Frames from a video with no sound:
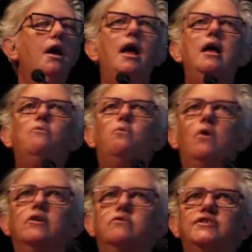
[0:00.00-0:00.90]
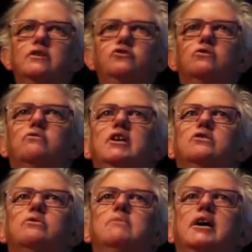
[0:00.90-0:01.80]
And what a residual
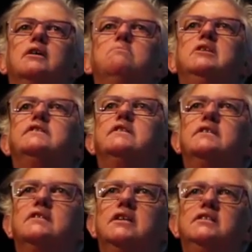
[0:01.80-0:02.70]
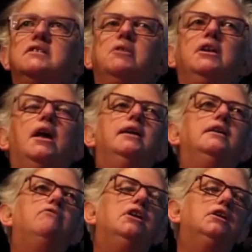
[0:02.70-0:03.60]
rental market means is it tends to be
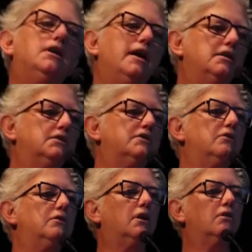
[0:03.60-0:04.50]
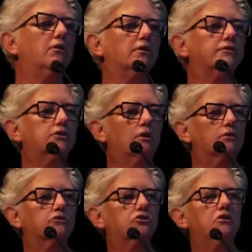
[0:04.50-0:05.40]
lightly regulated, so you get a lot of
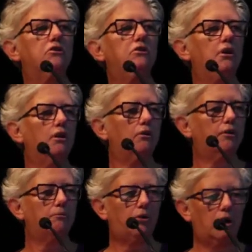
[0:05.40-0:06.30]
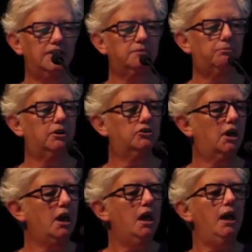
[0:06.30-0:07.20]
stock churn, you get a lot of price
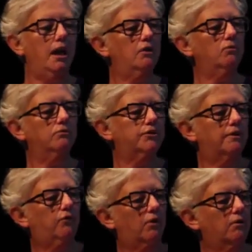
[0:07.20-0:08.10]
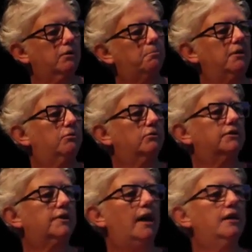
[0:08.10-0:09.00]
pressure, and also for older people
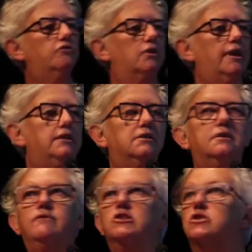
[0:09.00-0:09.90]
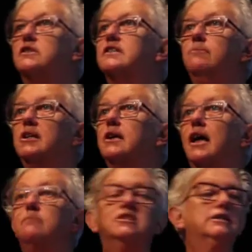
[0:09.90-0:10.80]
there's age-related eviction, something that
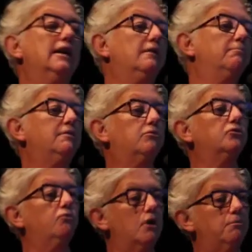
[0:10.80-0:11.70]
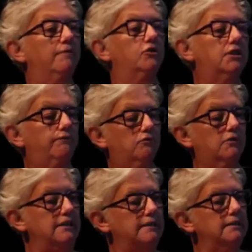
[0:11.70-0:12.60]
happens to young people as well, but for different
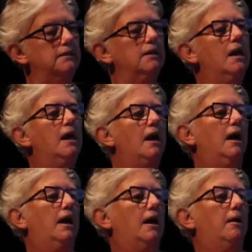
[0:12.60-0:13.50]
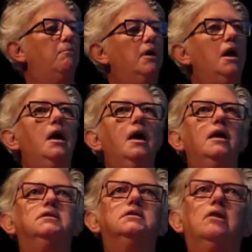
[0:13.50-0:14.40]
reasons.
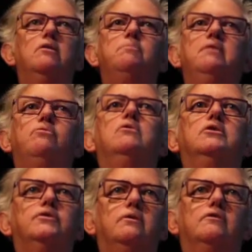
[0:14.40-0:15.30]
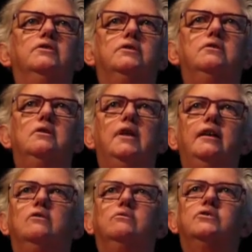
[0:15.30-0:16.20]
And so people are sort of concerned,
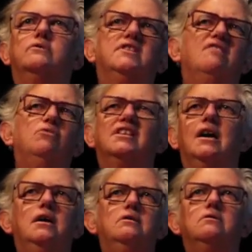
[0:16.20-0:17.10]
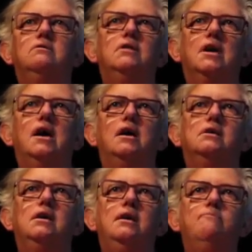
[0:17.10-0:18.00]
landlords sort of say, well, they can't do the
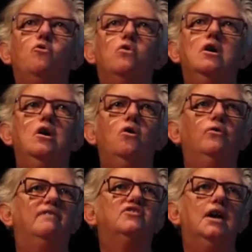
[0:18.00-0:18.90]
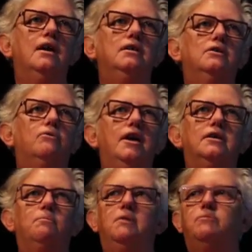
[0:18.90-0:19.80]
garden anymore. Well, they've started to
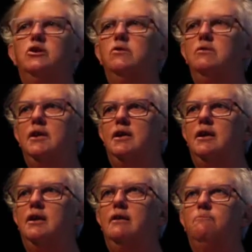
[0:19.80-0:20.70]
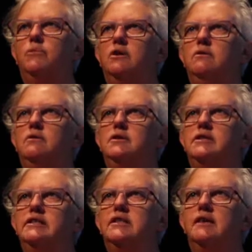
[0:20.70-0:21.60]
act a bit
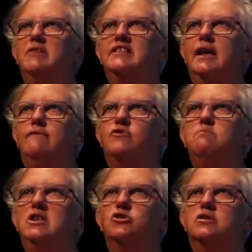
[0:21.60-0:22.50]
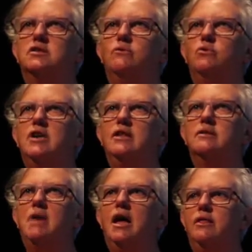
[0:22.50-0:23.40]
peculiarly. They must have dementia, so we'll get
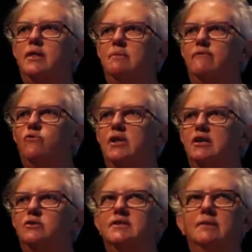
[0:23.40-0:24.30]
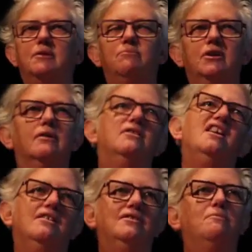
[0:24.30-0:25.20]
them out there before they do something.
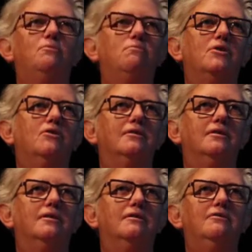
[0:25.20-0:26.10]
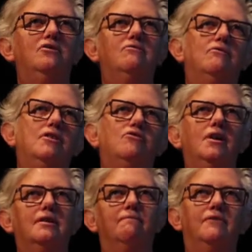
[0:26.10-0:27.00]
They've probably got a urinary
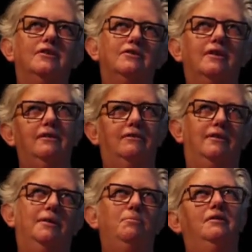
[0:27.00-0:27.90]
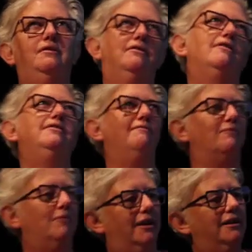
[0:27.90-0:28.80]
tract infection, actually, but, you know, never
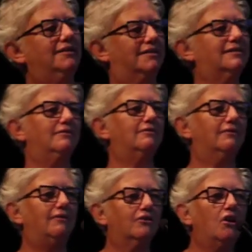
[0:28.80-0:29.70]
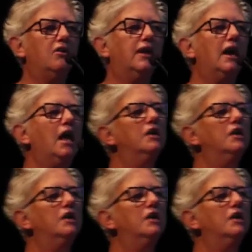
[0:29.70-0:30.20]
mind, it's not go there.